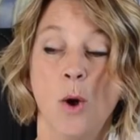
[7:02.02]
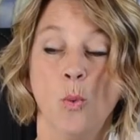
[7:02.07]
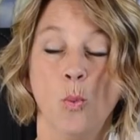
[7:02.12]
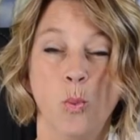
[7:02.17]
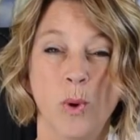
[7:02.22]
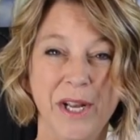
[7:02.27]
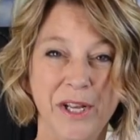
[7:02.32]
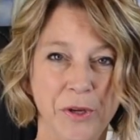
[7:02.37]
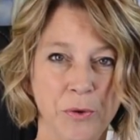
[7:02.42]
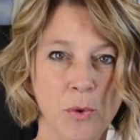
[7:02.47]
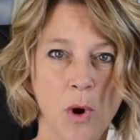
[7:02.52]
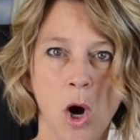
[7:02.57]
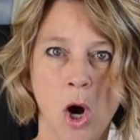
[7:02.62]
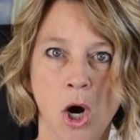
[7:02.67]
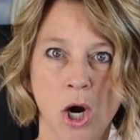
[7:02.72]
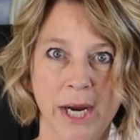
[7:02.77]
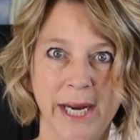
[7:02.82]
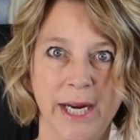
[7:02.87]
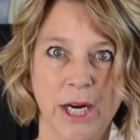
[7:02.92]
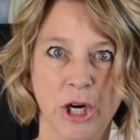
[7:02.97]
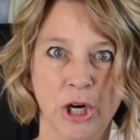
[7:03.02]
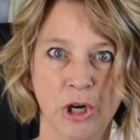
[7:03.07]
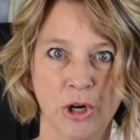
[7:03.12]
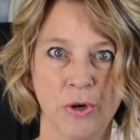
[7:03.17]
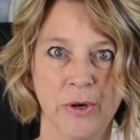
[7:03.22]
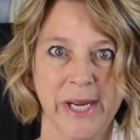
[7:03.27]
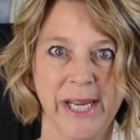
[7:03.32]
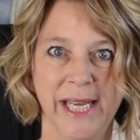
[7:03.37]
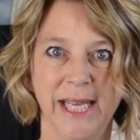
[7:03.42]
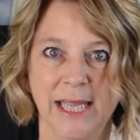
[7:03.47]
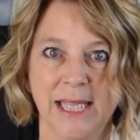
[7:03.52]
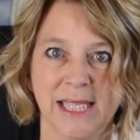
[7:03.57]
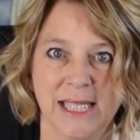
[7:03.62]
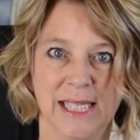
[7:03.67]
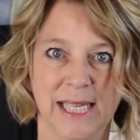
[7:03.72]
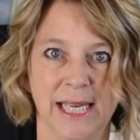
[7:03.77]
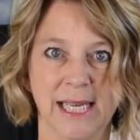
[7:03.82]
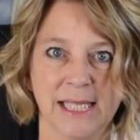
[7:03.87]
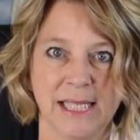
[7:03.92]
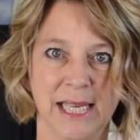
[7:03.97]
When you are in a hurry in the
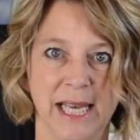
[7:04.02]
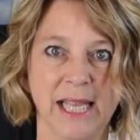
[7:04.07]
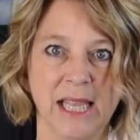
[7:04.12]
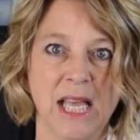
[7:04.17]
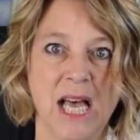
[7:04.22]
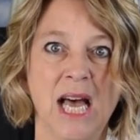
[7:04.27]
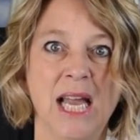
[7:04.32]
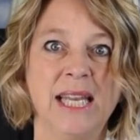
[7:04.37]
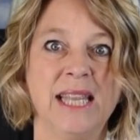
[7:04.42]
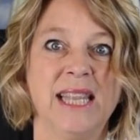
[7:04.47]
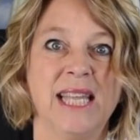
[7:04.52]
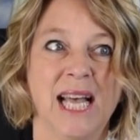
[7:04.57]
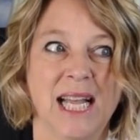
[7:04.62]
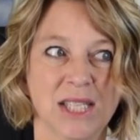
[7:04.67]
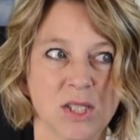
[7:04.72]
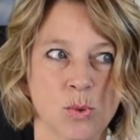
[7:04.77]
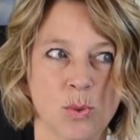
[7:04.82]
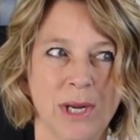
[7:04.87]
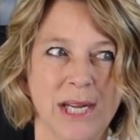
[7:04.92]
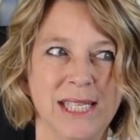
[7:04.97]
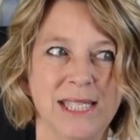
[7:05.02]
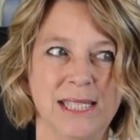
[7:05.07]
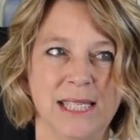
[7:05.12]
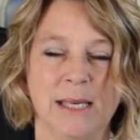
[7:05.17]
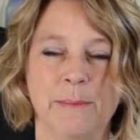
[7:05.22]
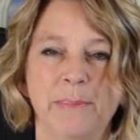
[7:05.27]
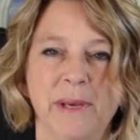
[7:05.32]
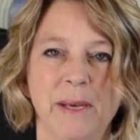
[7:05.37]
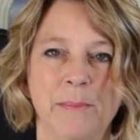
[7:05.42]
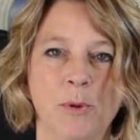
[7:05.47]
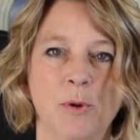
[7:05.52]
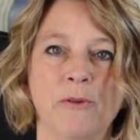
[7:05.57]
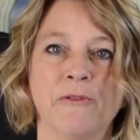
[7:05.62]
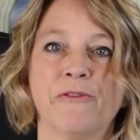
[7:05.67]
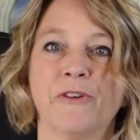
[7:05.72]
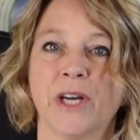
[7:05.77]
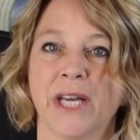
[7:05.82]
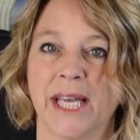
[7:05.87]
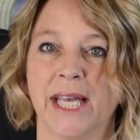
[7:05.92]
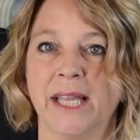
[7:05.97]
TSA line, that's when I see people
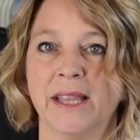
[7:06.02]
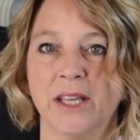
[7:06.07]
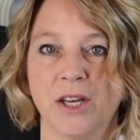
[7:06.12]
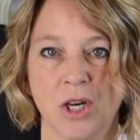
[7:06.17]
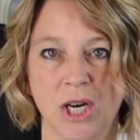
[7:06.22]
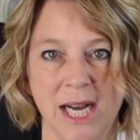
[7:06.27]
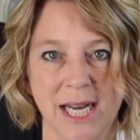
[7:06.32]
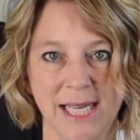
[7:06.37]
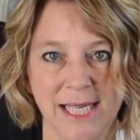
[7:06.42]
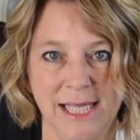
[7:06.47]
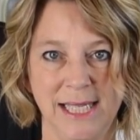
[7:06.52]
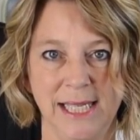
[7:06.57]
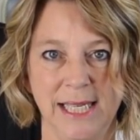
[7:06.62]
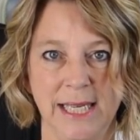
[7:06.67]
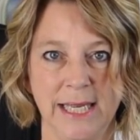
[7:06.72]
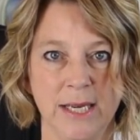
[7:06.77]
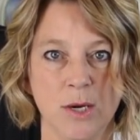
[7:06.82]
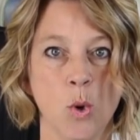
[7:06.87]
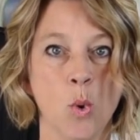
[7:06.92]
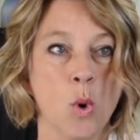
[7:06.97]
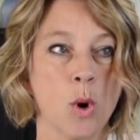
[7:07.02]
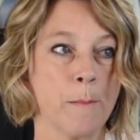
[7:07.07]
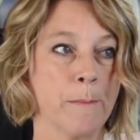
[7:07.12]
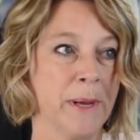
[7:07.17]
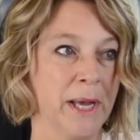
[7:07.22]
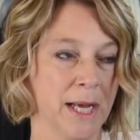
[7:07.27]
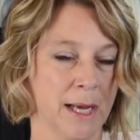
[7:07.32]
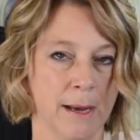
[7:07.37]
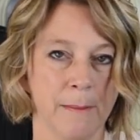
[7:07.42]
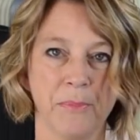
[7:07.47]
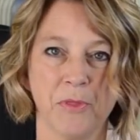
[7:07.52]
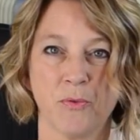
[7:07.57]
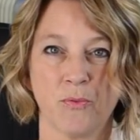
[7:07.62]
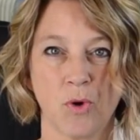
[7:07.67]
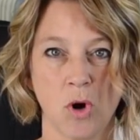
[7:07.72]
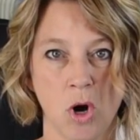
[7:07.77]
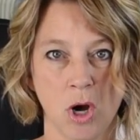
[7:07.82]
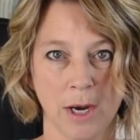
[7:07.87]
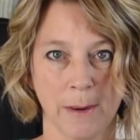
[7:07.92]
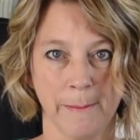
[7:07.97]
forget their ID or pick up the
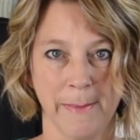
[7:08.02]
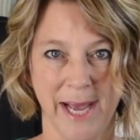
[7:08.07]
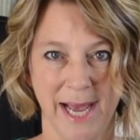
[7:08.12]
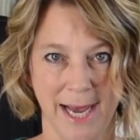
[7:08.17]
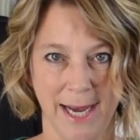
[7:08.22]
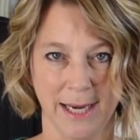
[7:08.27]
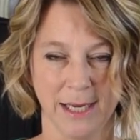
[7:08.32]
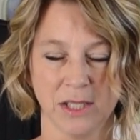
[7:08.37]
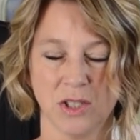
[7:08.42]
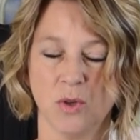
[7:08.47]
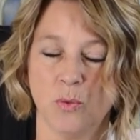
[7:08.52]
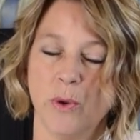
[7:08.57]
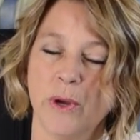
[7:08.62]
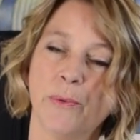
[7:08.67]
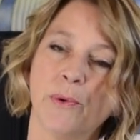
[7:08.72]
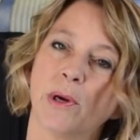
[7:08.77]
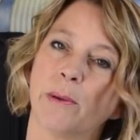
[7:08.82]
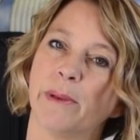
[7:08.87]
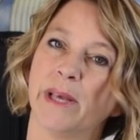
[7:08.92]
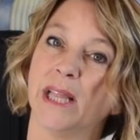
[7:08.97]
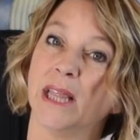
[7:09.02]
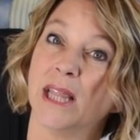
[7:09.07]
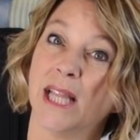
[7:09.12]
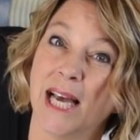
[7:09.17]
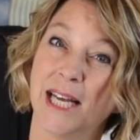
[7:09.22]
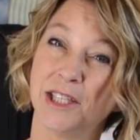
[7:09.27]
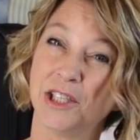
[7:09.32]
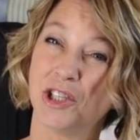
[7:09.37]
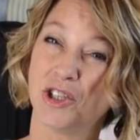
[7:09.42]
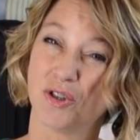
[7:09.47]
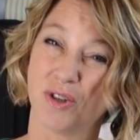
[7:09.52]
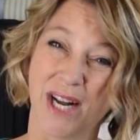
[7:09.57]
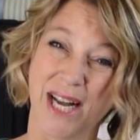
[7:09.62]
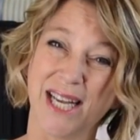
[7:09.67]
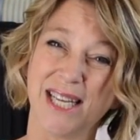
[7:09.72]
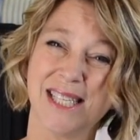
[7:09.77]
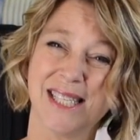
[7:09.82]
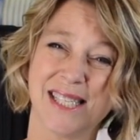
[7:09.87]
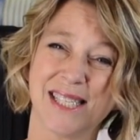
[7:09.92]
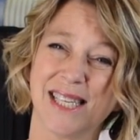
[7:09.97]
wrong bag. So we want to be less
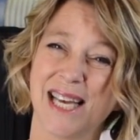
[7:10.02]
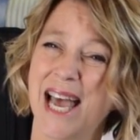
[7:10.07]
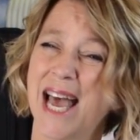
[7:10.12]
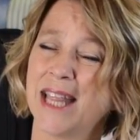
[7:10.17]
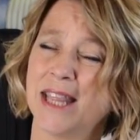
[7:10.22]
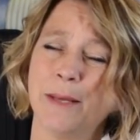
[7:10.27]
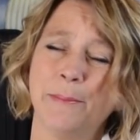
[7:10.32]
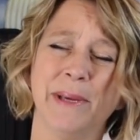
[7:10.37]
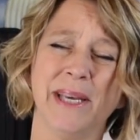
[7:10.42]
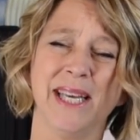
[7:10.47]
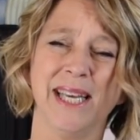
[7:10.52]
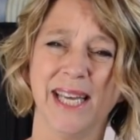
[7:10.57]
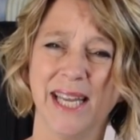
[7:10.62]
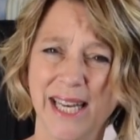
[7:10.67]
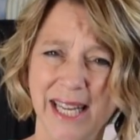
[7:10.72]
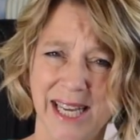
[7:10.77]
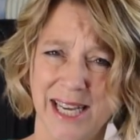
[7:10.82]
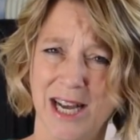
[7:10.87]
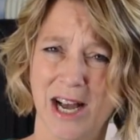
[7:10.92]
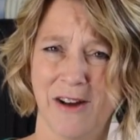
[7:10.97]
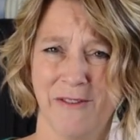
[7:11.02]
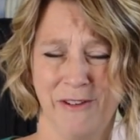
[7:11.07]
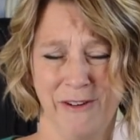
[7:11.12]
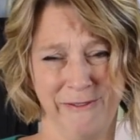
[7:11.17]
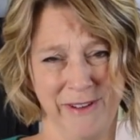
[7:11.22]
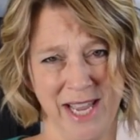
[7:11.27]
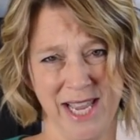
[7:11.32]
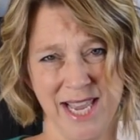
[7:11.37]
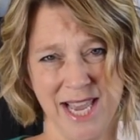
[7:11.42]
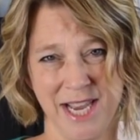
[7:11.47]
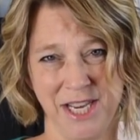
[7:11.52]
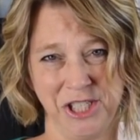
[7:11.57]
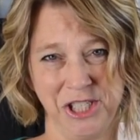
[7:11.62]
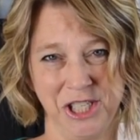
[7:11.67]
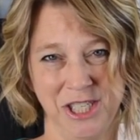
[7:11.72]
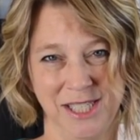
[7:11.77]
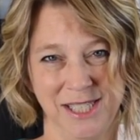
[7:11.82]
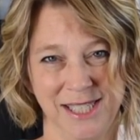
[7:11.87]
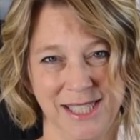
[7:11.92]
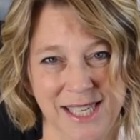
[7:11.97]
stressed at the beginning of our
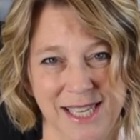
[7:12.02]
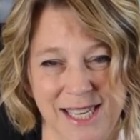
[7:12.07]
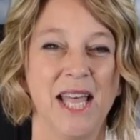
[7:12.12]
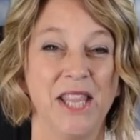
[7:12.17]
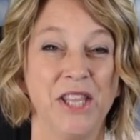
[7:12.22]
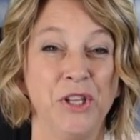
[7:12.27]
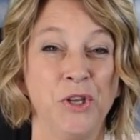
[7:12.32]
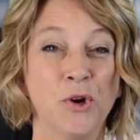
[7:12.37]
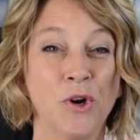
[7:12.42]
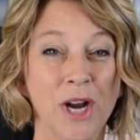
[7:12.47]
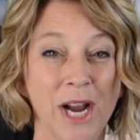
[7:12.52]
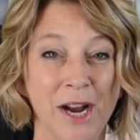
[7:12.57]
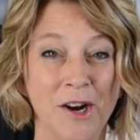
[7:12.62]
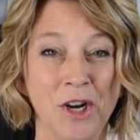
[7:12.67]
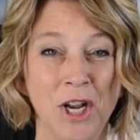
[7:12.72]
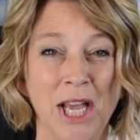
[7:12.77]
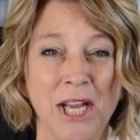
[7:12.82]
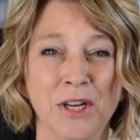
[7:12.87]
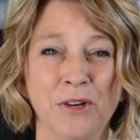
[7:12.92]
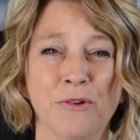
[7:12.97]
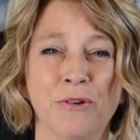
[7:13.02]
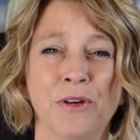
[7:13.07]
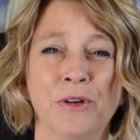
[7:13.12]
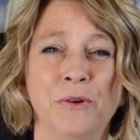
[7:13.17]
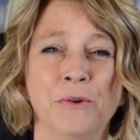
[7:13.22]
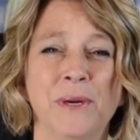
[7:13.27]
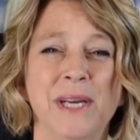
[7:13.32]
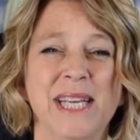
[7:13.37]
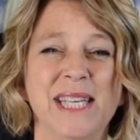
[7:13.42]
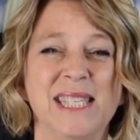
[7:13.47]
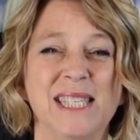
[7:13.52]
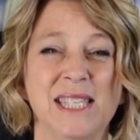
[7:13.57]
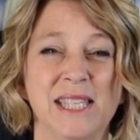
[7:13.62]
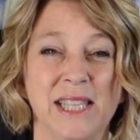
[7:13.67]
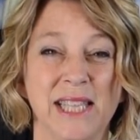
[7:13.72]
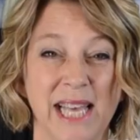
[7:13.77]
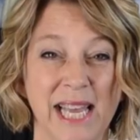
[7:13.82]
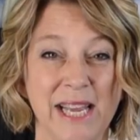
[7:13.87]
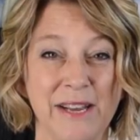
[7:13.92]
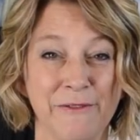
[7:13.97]
vacation. Your airline crew is
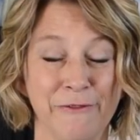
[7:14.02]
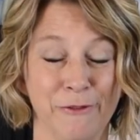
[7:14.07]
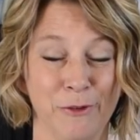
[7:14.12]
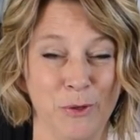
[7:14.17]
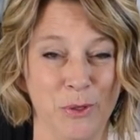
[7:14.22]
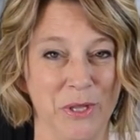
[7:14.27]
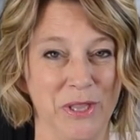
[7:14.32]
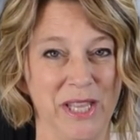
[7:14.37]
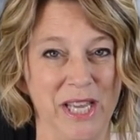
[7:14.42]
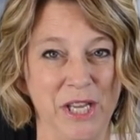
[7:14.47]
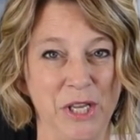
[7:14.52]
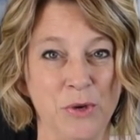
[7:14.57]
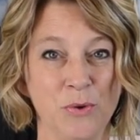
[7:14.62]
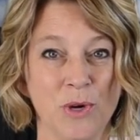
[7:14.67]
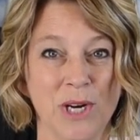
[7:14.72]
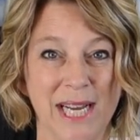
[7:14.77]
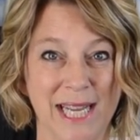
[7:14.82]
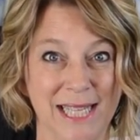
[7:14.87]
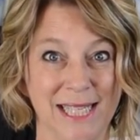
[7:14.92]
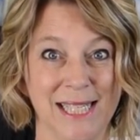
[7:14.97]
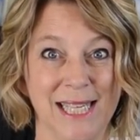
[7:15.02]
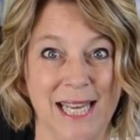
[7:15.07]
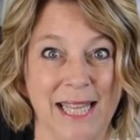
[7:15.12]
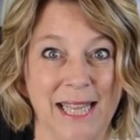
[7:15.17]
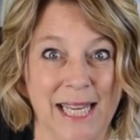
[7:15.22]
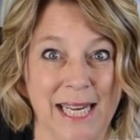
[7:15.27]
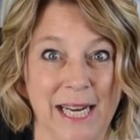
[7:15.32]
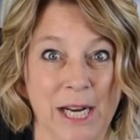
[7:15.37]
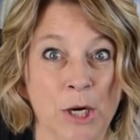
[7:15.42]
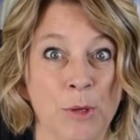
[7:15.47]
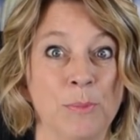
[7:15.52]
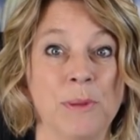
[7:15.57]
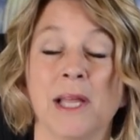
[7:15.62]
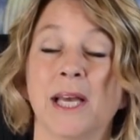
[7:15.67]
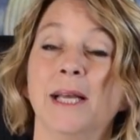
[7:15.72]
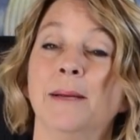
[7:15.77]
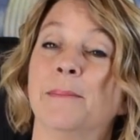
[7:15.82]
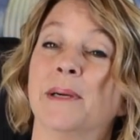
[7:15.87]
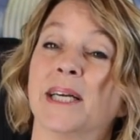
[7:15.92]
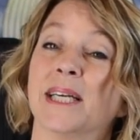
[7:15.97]
thankful that you are inside that
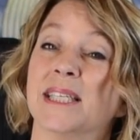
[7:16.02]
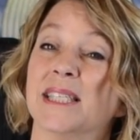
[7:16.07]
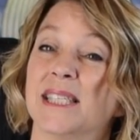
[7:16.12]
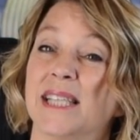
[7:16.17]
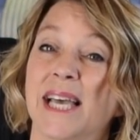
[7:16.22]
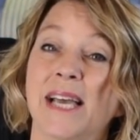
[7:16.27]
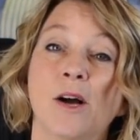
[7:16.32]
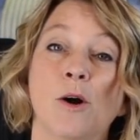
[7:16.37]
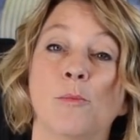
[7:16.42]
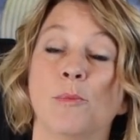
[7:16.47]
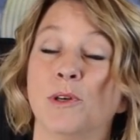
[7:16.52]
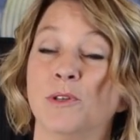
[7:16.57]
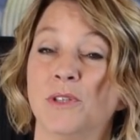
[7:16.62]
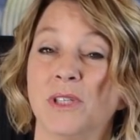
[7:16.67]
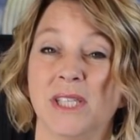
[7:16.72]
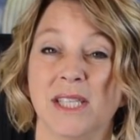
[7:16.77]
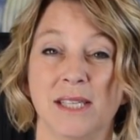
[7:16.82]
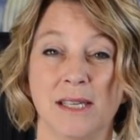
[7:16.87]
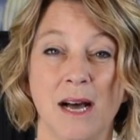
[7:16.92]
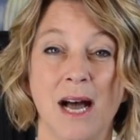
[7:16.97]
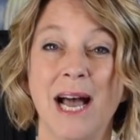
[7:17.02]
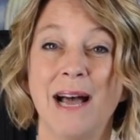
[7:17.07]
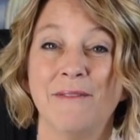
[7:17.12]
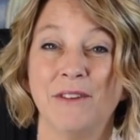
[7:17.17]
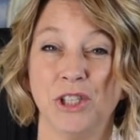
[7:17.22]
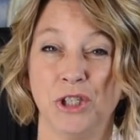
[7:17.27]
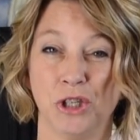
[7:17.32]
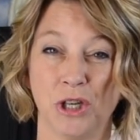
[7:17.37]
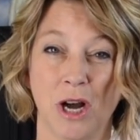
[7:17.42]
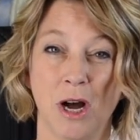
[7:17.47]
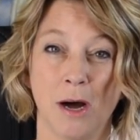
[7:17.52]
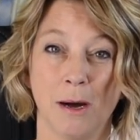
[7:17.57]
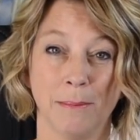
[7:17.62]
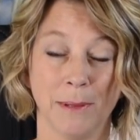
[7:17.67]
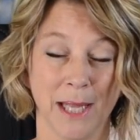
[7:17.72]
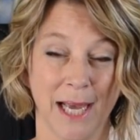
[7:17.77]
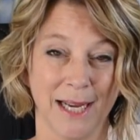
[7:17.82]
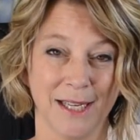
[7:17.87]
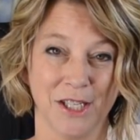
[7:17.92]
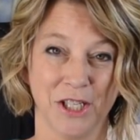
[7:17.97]
airplane because they almost did not have a job
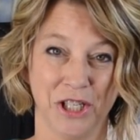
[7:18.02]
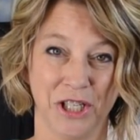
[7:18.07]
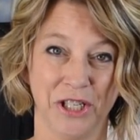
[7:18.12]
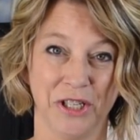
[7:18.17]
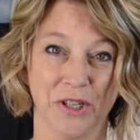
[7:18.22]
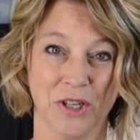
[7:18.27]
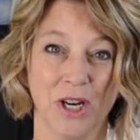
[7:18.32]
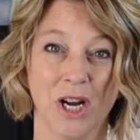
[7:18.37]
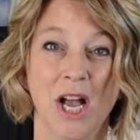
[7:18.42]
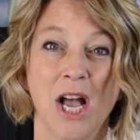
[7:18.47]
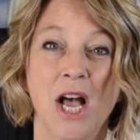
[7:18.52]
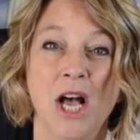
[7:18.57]
last year.